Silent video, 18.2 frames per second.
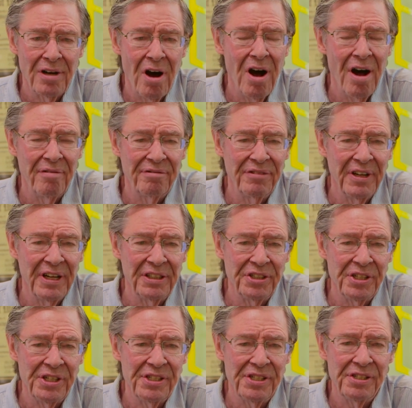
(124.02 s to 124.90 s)
hot
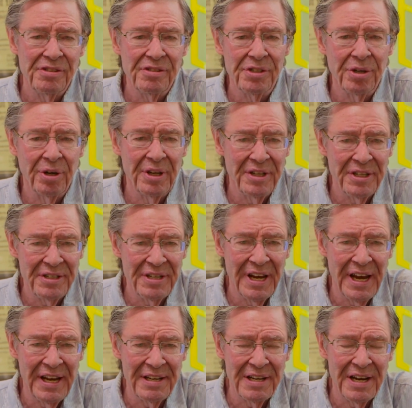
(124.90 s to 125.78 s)
flushes during the
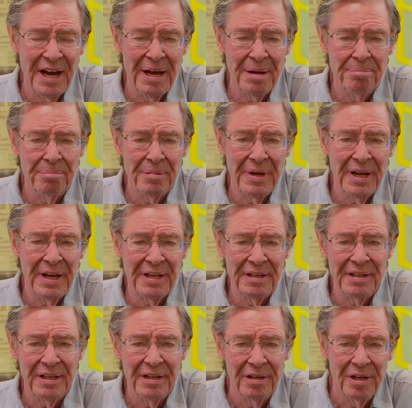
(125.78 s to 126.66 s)
daytime
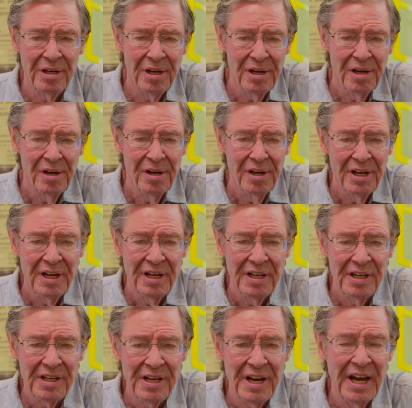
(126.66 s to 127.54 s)
and
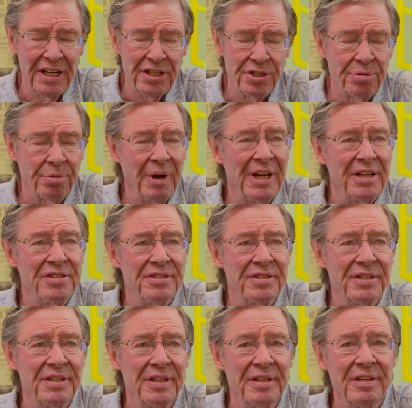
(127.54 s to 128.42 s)
night
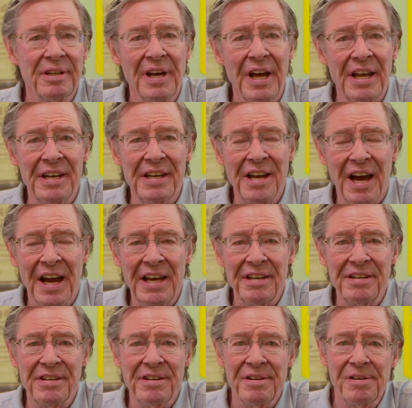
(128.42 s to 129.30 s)
sweats at
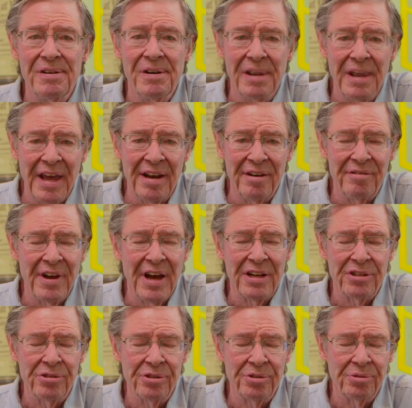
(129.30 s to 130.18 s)
night, and
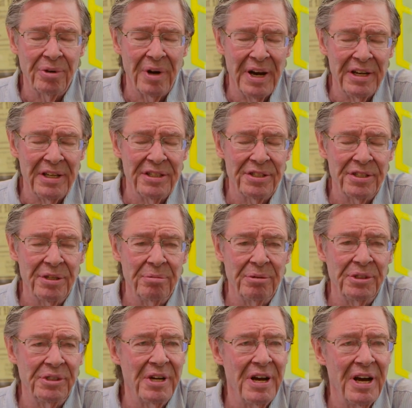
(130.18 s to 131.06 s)
vaginal dryness that
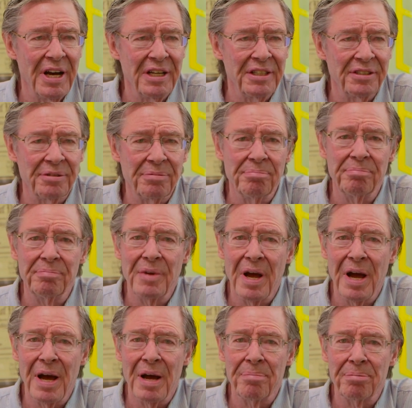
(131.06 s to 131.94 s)
would cause
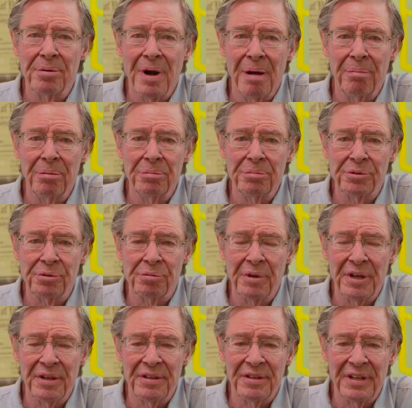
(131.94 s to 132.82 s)
problems
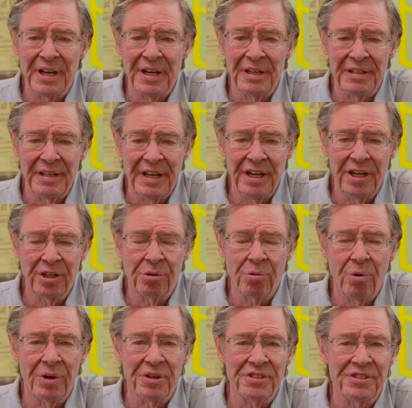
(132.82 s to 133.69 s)
with
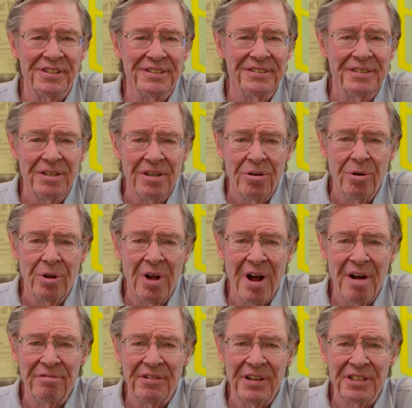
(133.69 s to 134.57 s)
intercourse. Well,
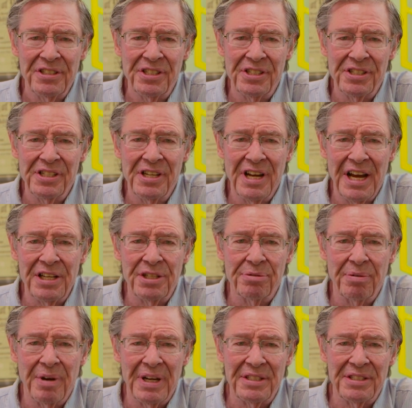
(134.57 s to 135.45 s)
hot flushes and night
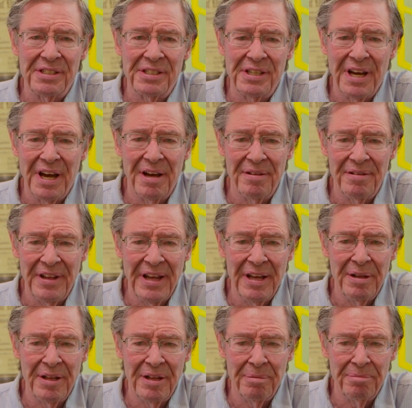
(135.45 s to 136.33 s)
sweats,
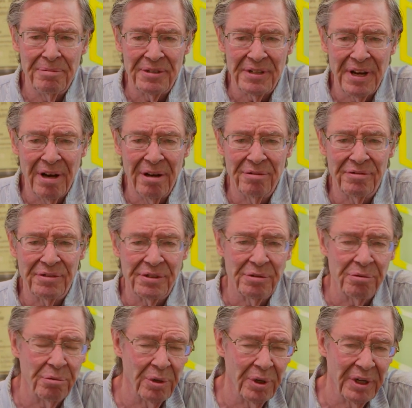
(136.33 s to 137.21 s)
they in
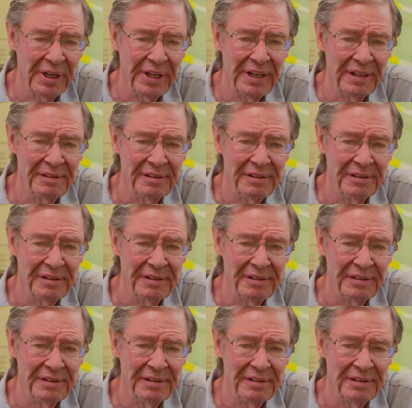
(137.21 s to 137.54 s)
themselves were